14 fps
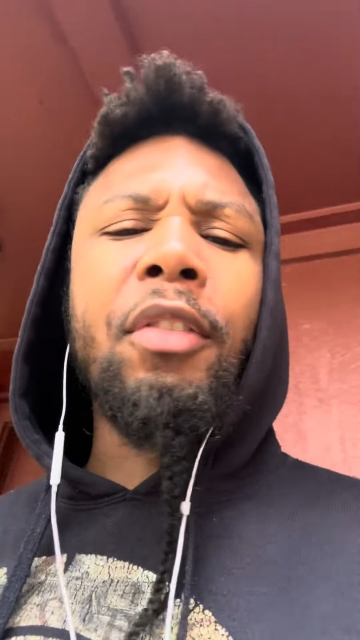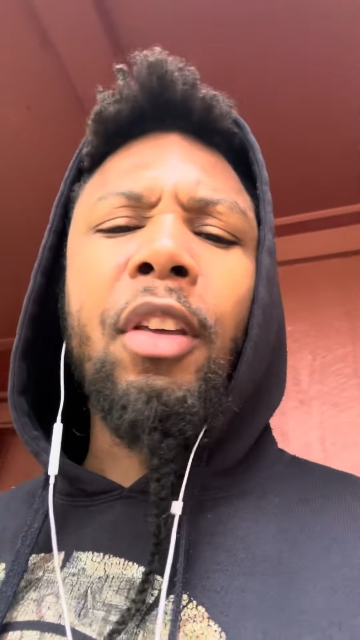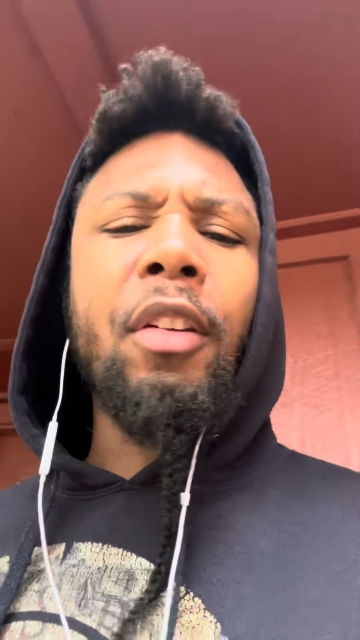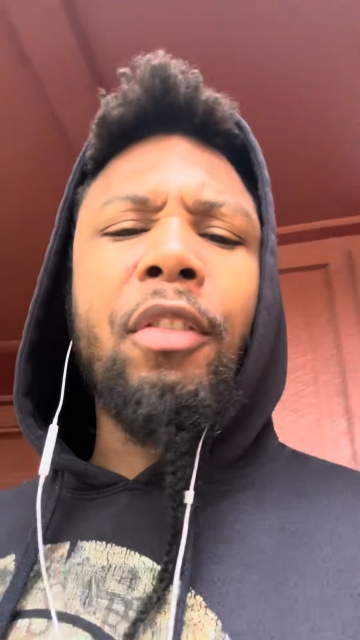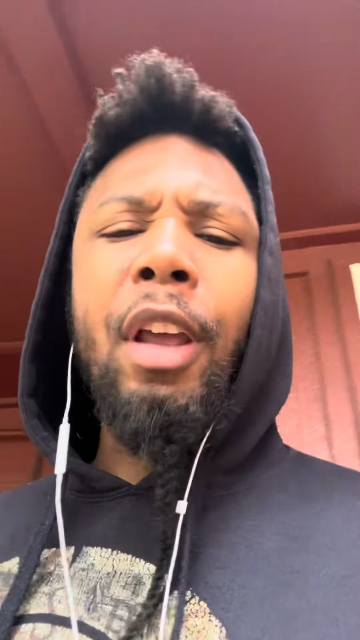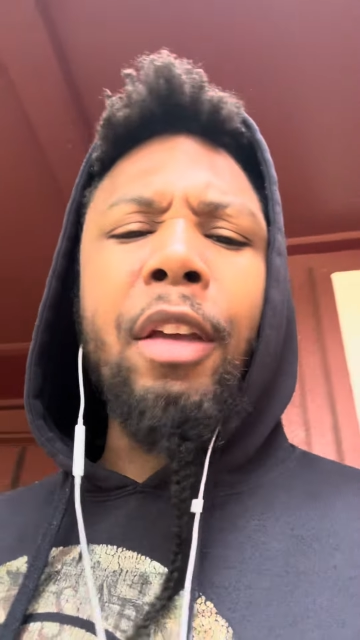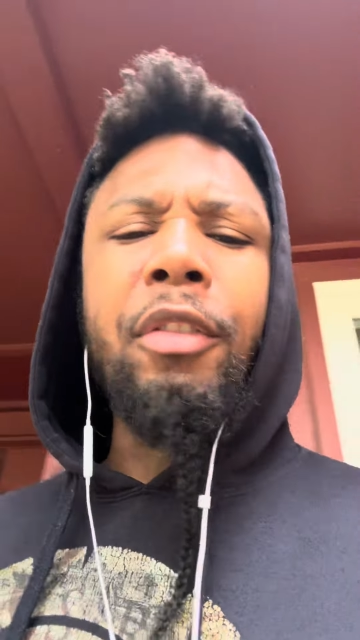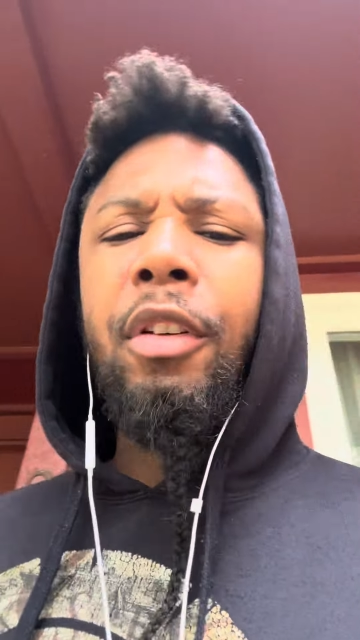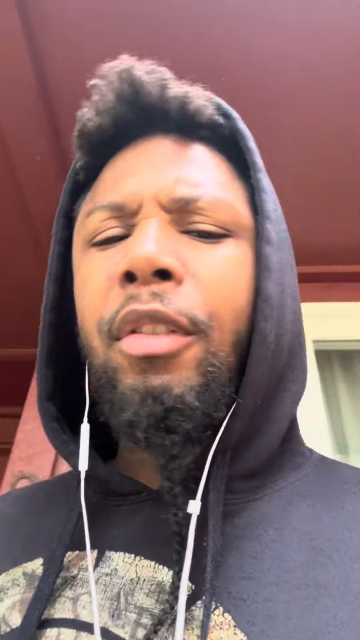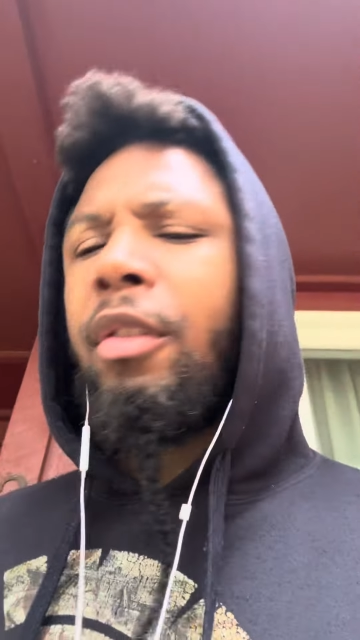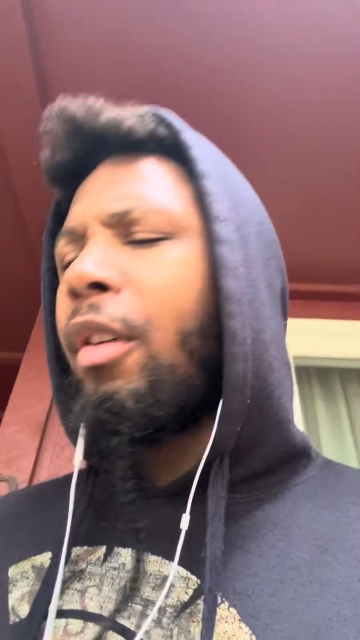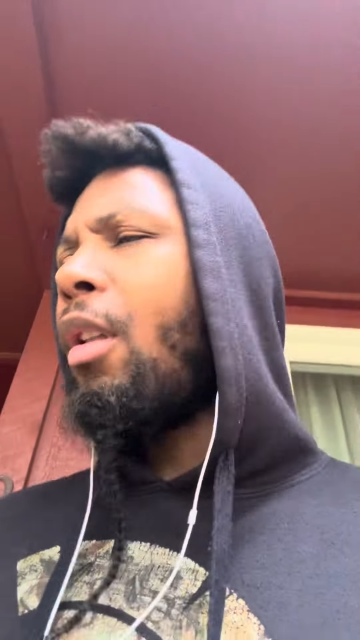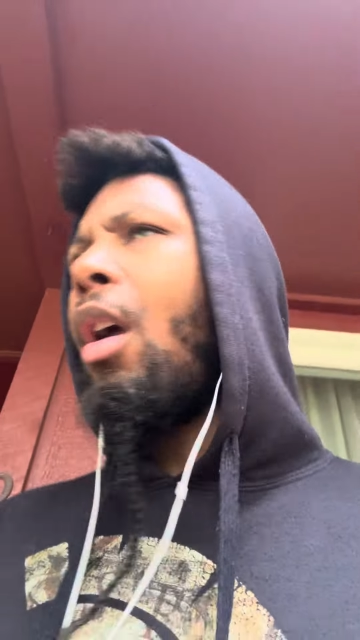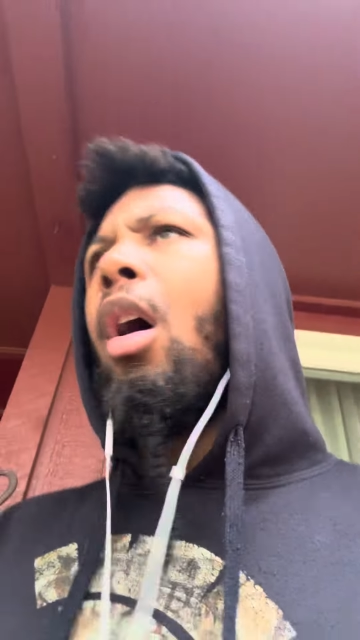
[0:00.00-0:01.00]

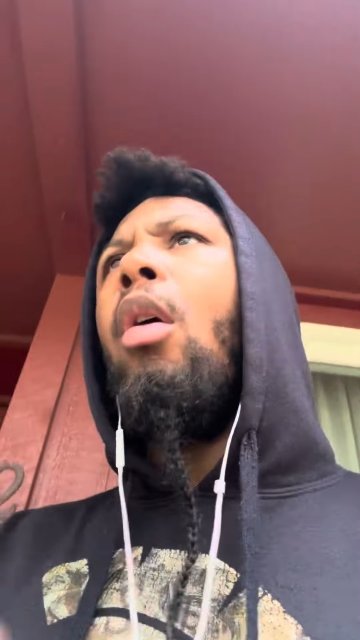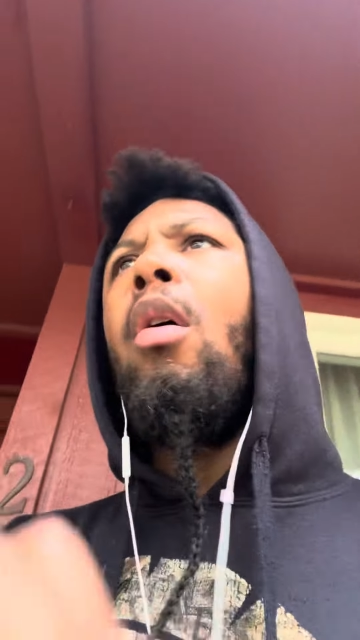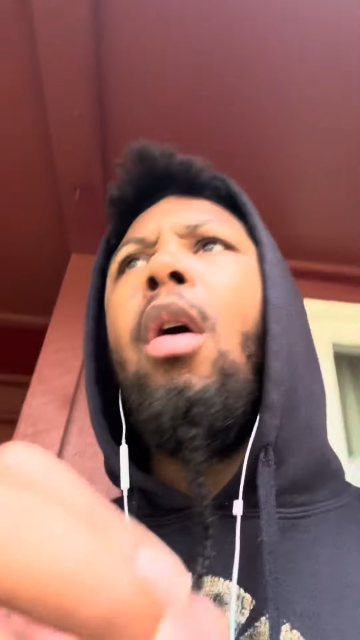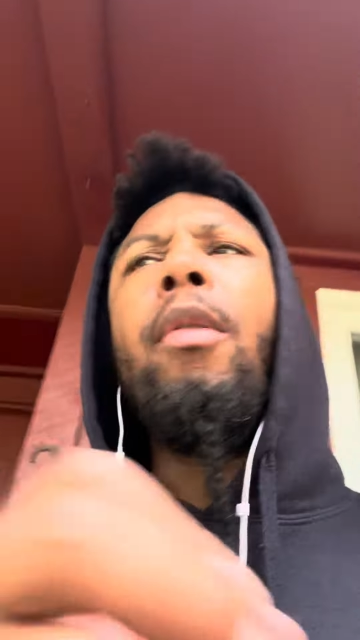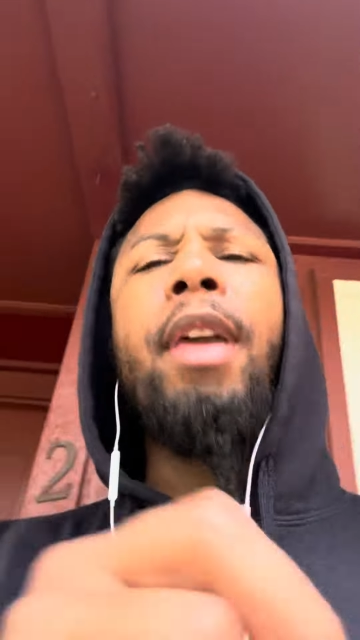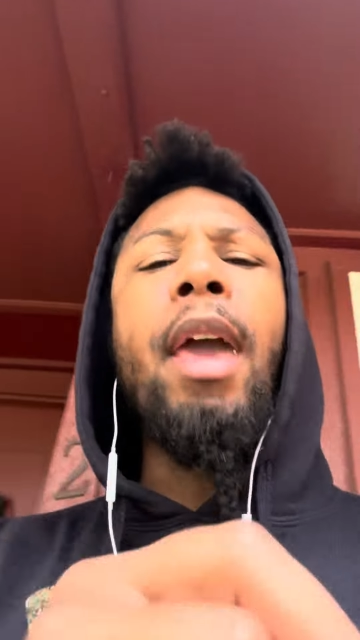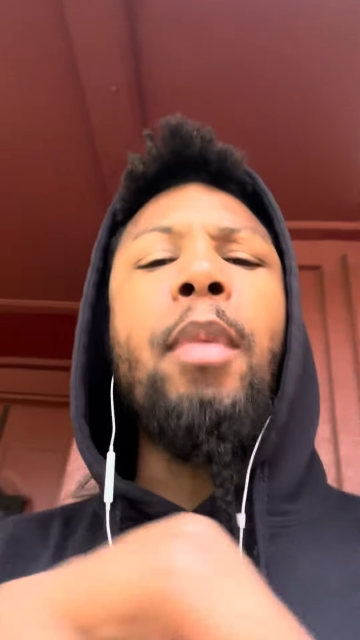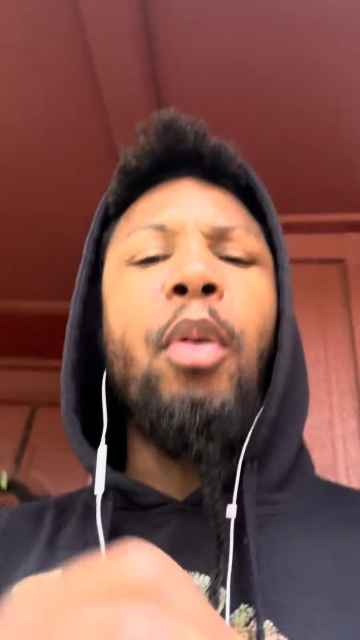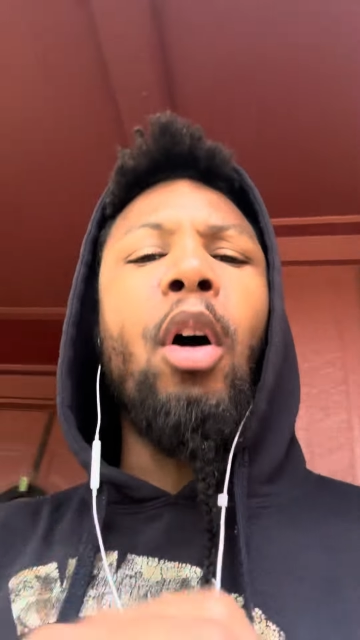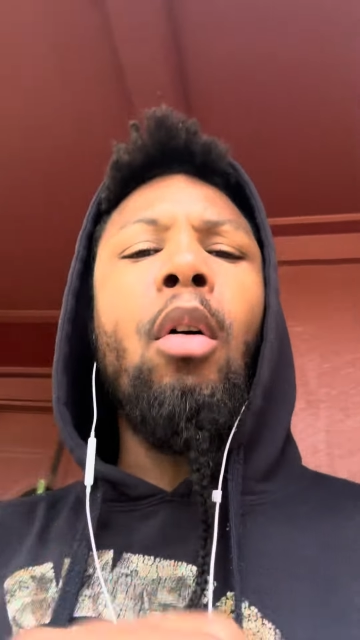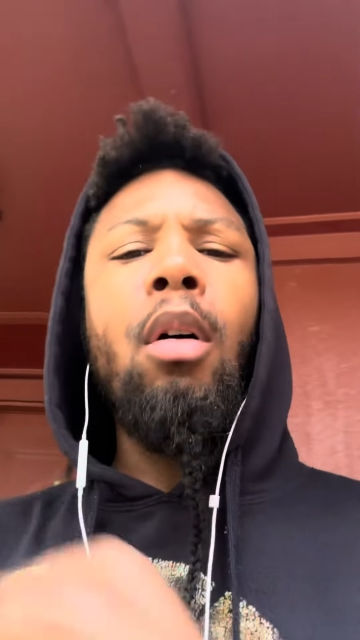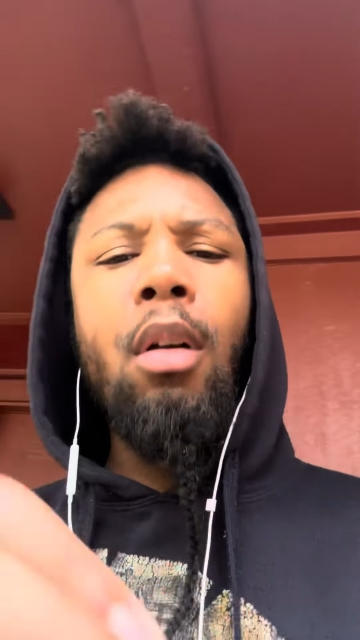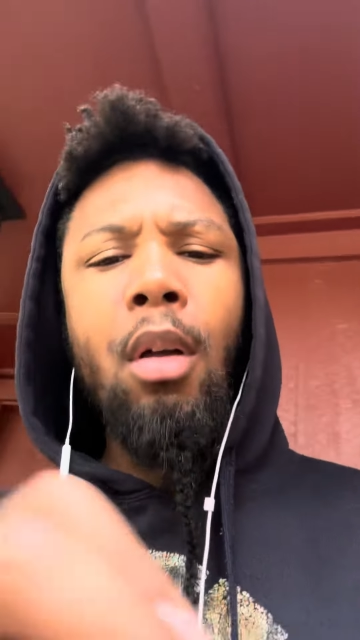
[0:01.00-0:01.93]
suggestions. And oh, okay, Bill.